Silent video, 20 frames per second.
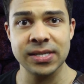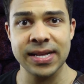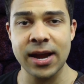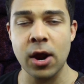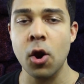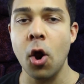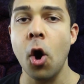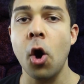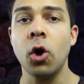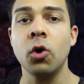They
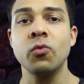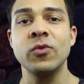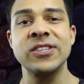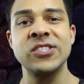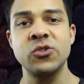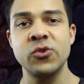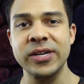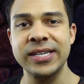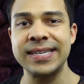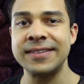are all
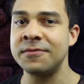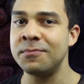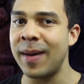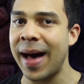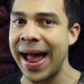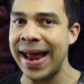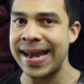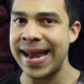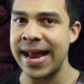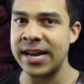restrictive
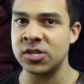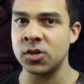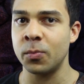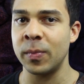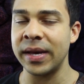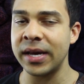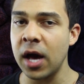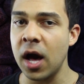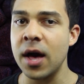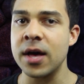by nature
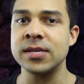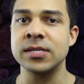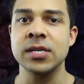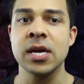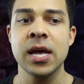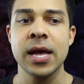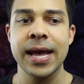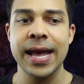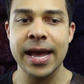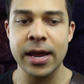because
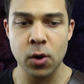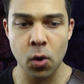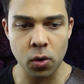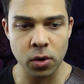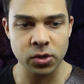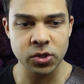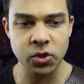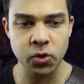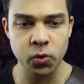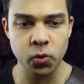in
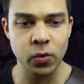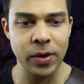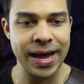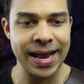order to